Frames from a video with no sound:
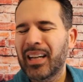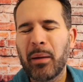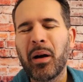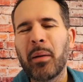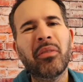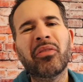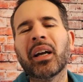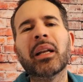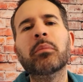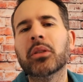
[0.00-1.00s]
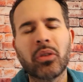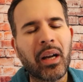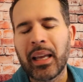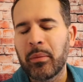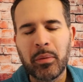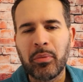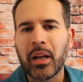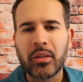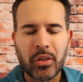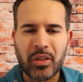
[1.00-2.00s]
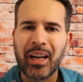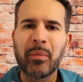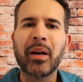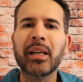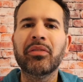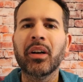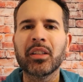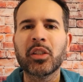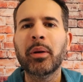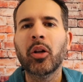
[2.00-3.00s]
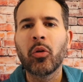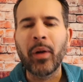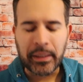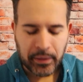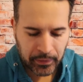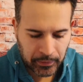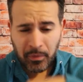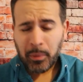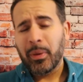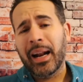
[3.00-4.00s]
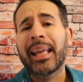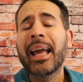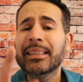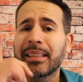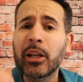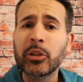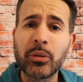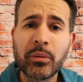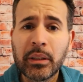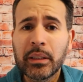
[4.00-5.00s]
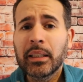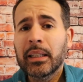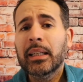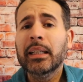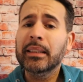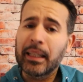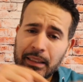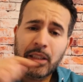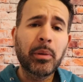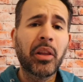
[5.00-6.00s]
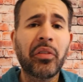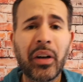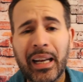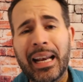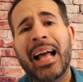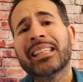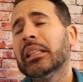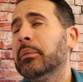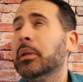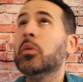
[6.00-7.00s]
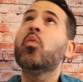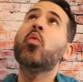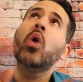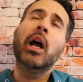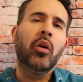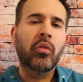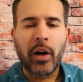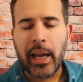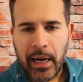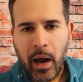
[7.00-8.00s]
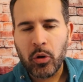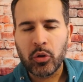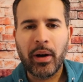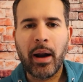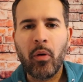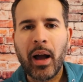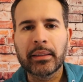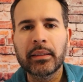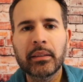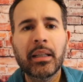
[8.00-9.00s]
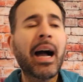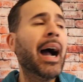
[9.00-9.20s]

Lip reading: I'm a fucking imbecile. I can't be pronouncing shit. I can barely fucking spell or write. But I can tell you that this motherfucker lasted me well over 8 hours when I rocked it.